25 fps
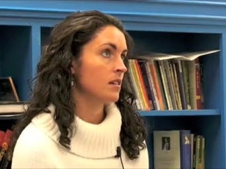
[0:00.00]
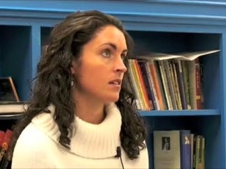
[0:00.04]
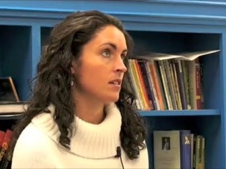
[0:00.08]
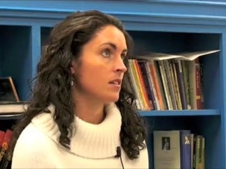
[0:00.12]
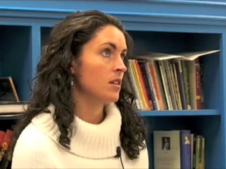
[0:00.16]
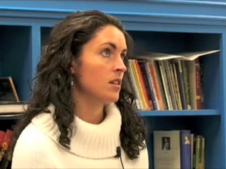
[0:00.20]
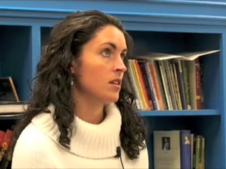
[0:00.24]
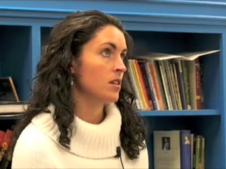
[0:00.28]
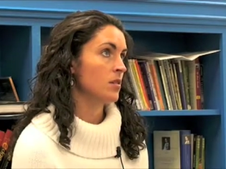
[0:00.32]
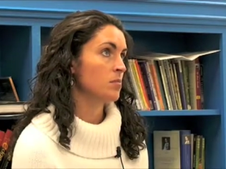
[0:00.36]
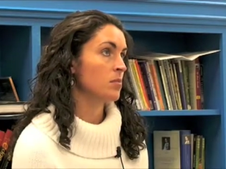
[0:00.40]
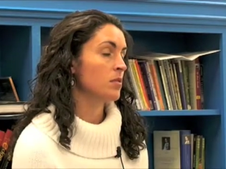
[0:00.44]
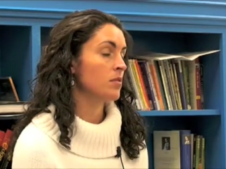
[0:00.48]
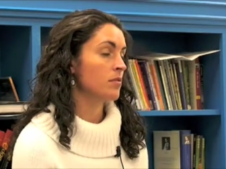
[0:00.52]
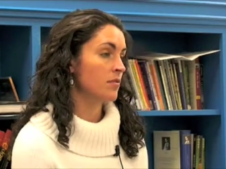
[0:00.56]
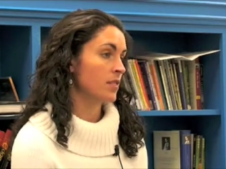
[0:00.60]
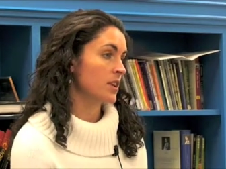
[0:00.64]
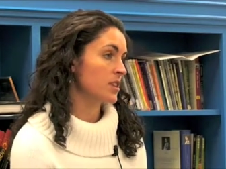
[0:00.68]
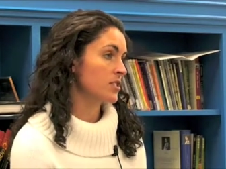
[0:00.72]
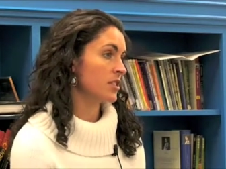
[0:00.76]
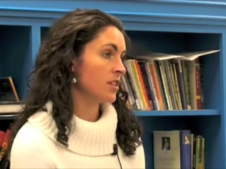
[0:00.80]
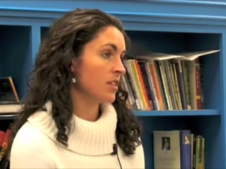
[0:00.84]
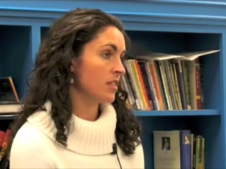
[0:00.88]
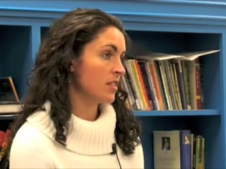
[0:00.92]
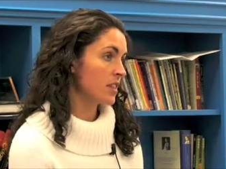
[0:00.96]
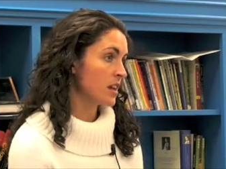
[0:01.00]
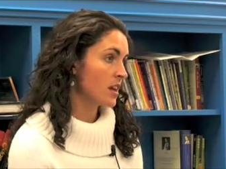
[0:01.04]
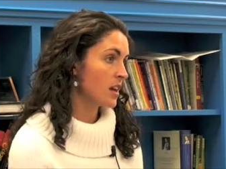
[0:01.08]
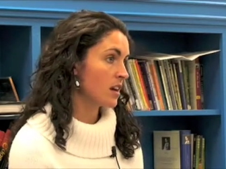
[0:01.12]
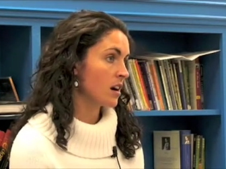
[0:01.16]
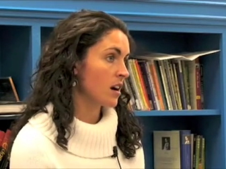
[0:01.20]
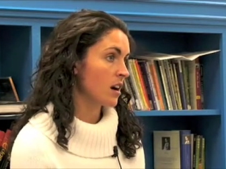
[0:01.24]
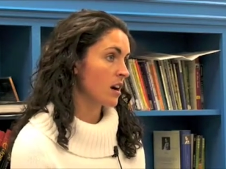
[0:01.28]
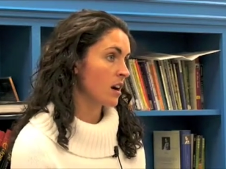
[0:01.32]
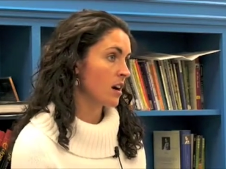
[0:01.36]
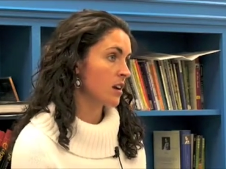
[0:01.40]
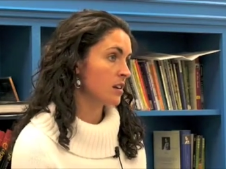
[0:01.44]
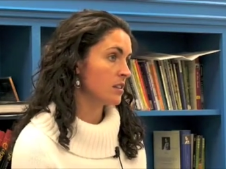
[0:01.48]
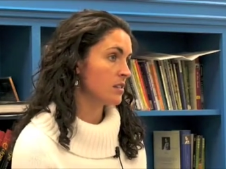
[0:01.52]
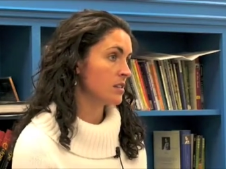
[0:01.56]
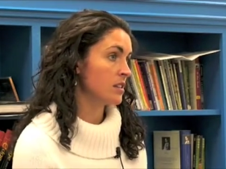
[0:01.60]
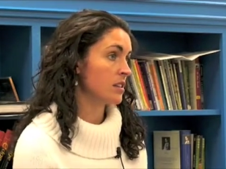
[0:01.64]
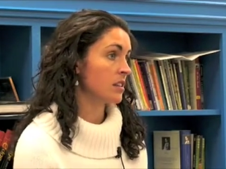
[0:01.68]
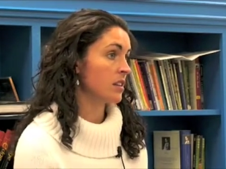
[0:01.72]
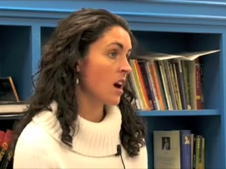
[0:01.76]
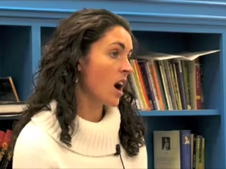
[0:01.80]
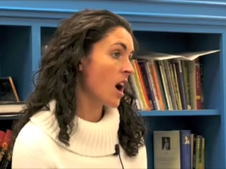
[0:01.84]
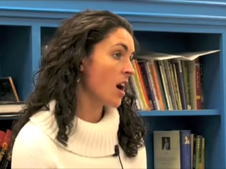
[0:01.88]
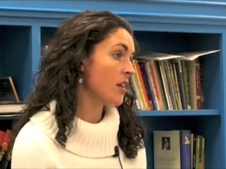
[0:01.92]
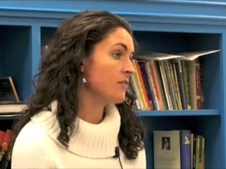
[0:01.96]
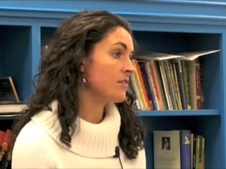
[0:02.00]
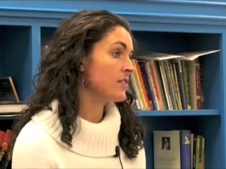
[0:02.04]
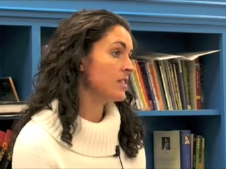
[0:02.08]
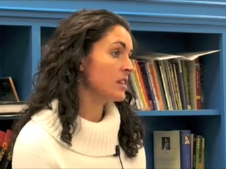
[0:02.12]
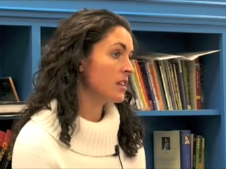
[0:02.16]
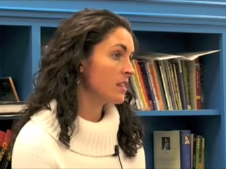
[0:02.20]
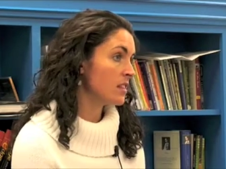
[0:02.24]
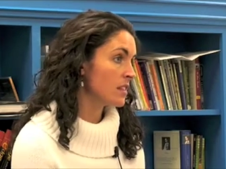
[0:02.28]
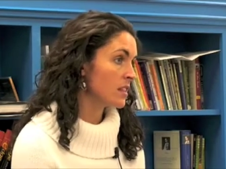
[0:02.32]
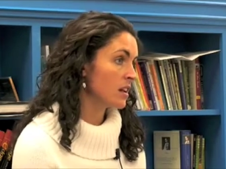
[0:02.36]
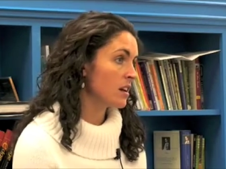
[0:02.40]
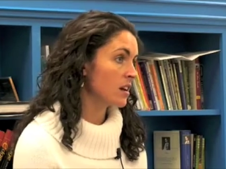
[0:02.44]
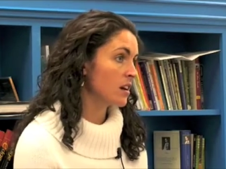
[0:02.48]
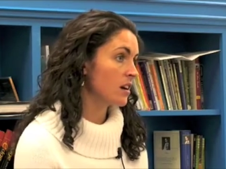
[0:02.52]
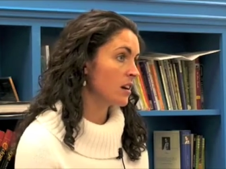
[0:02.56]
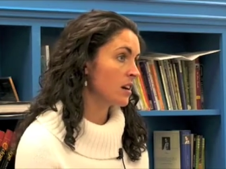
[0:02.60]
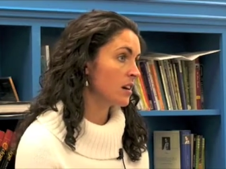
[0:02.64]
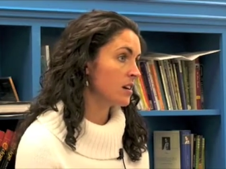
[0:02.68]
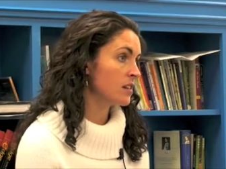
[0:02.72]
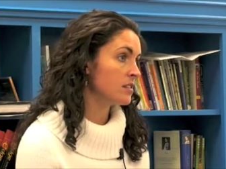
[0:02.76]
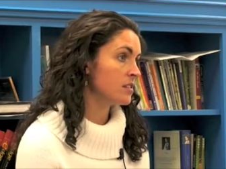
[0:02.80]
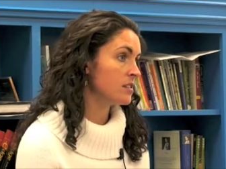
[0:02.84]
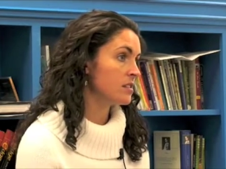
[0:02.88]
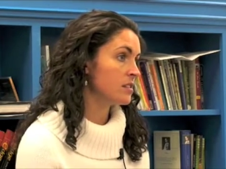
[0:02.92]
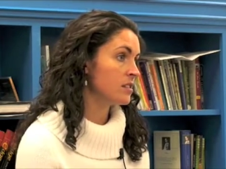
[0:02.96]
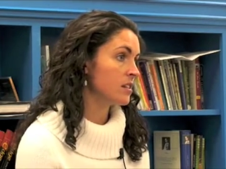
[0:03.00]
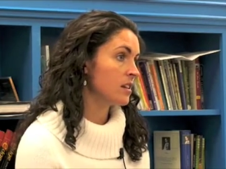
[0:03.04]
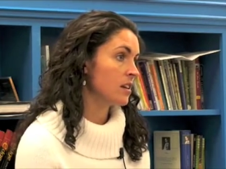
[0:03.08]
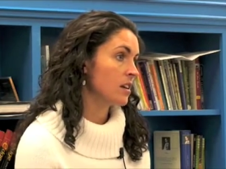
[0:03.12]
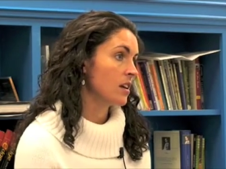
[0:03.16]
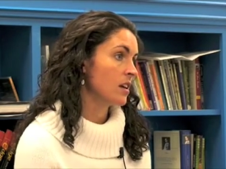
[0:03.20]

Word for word: you know, proficient thinkers and confident thinkers,